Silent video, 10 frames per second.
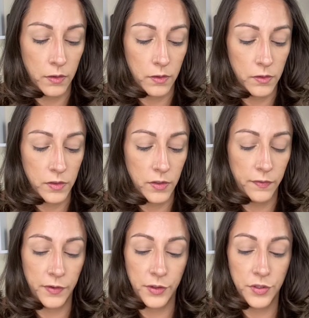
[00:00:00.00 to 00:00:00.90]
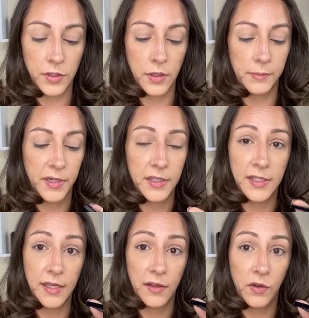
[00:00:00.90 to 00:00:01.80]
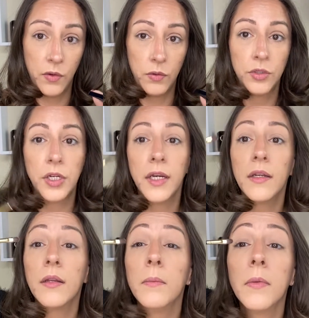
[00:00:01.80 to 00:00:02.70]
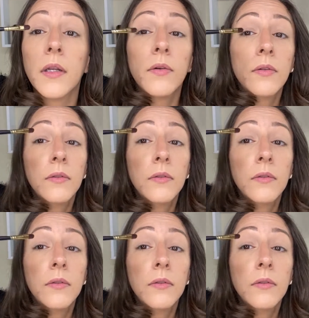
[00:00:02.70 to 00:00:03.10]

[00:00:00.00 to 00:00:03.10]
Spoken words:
So first I'm going to take the gold shade in the middle,